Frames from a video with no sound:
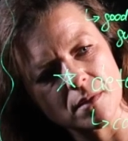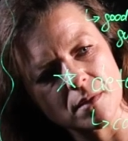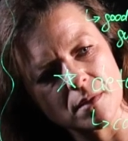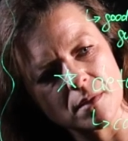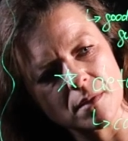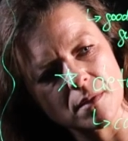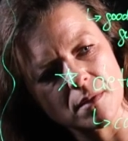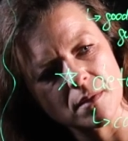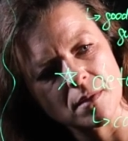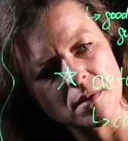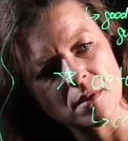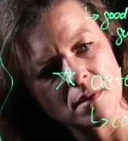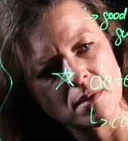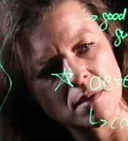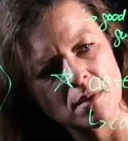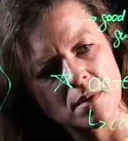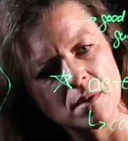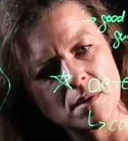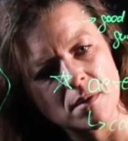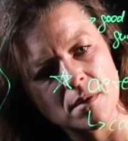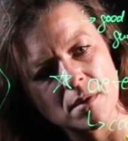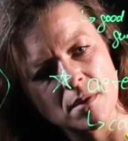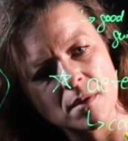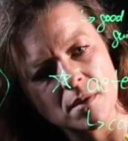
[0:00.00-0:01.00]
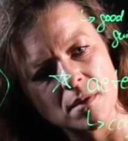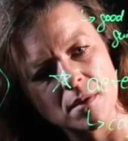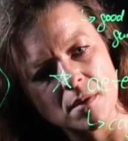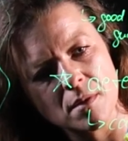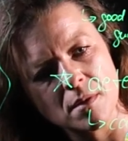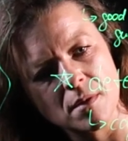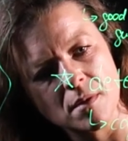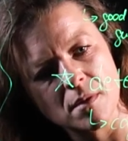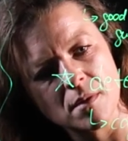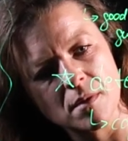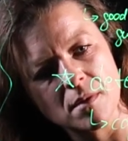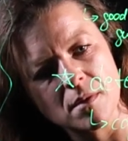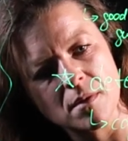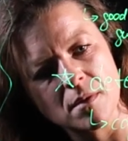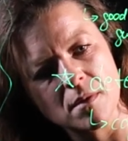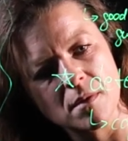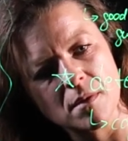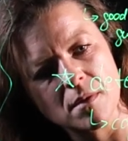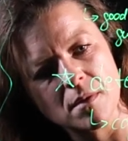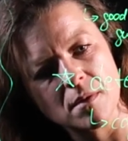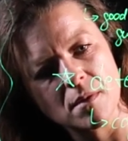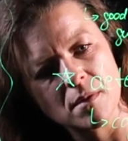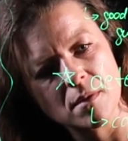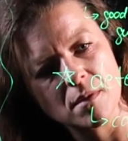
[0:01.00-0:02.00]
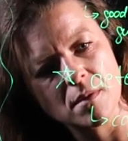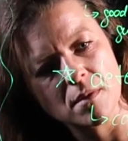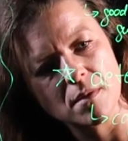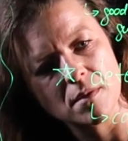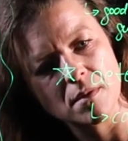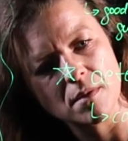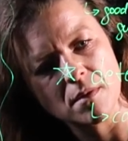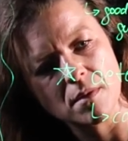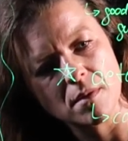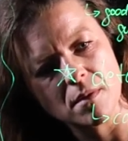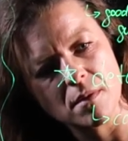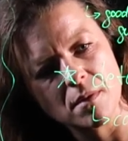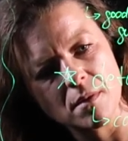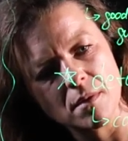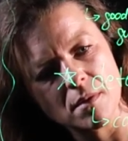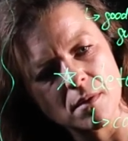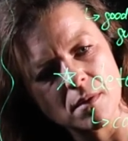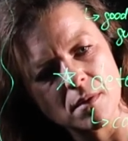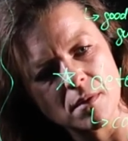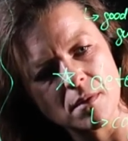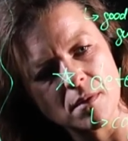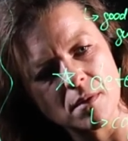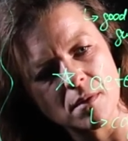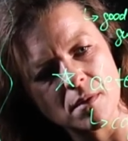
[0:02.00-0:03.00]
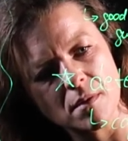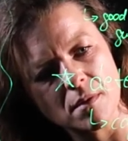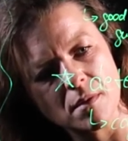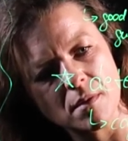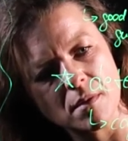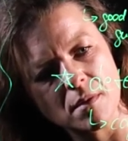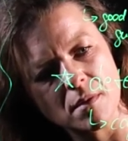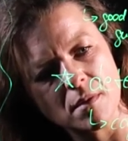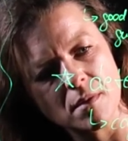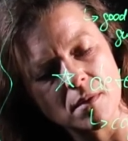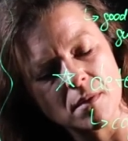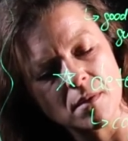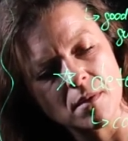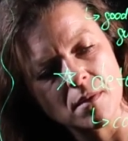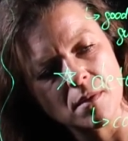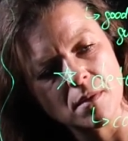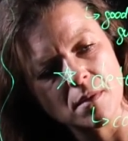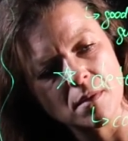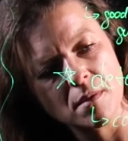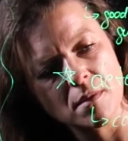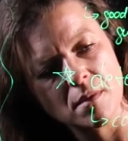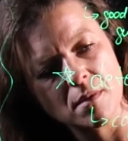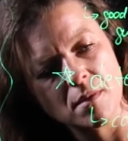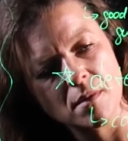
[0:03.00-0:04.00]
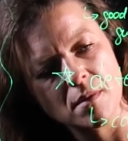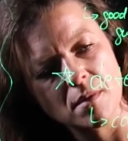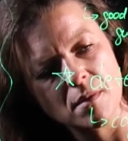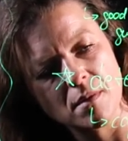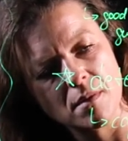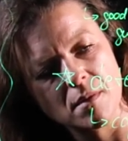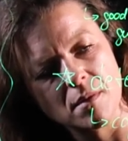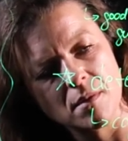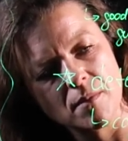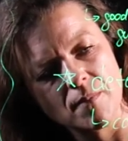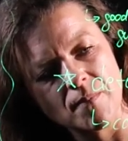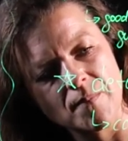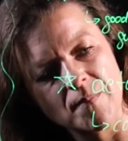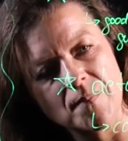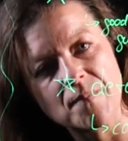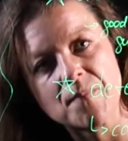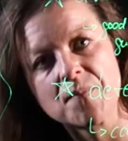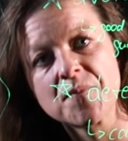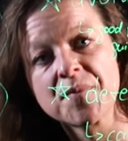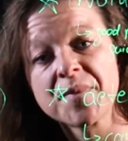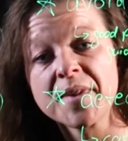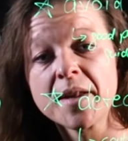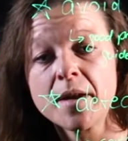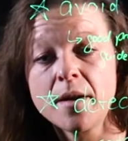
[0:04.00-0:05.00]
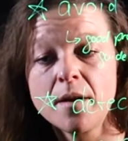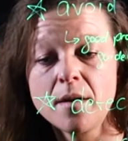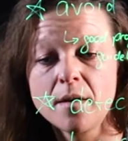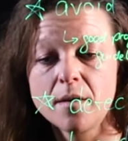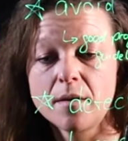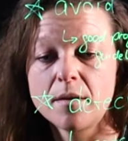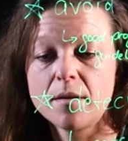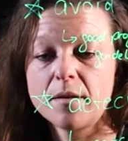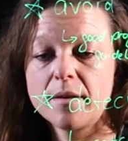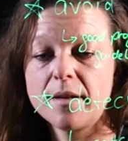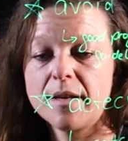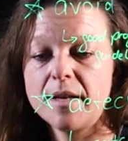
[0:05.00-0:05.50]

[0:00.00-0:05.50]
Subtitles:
Nothing is said.